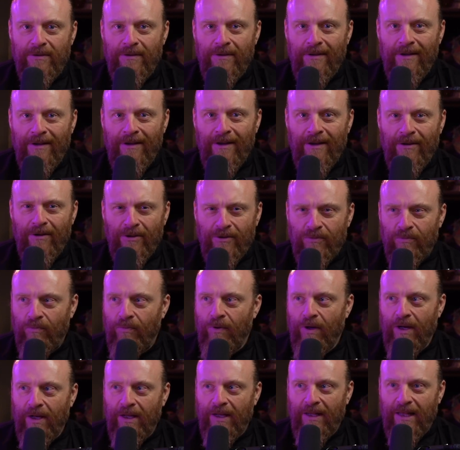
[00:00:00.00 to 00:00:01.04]
Yeah, because
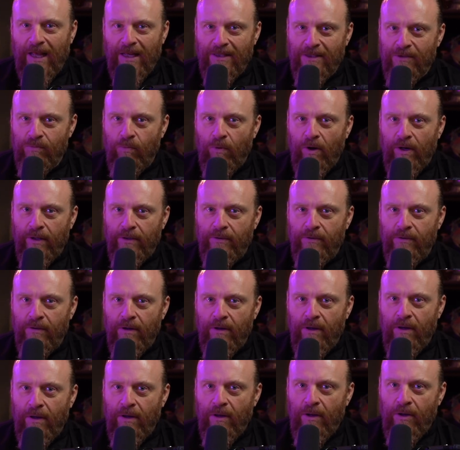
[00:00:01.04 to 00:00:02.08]
really that's what
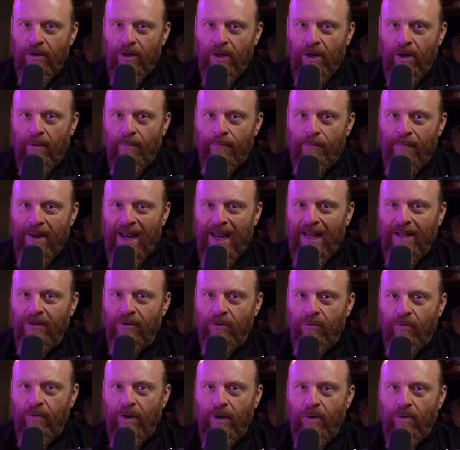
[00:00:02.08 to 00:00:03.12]
you know
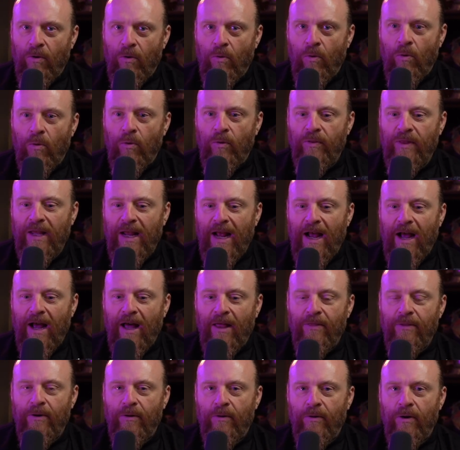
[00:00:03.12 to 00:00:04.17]
Mandarin or the
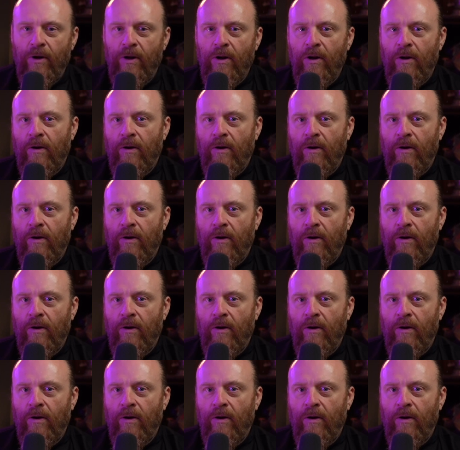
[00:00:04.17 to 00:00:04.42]
other